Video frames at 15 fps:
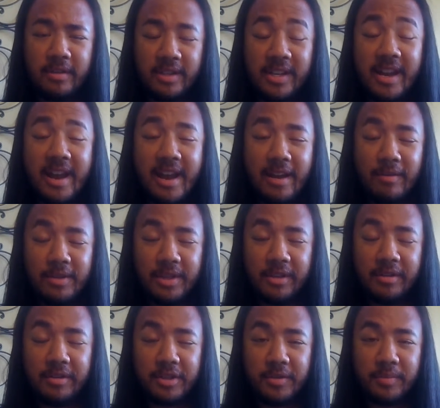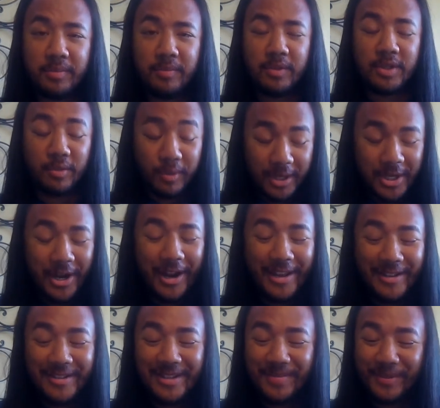DI, which I
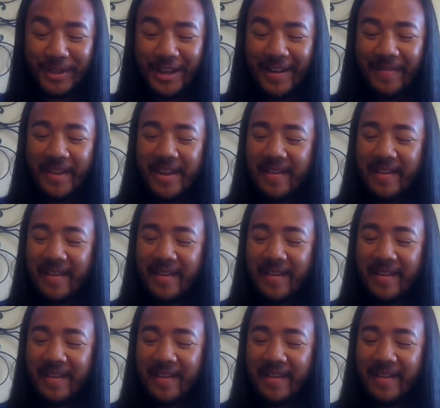used to play.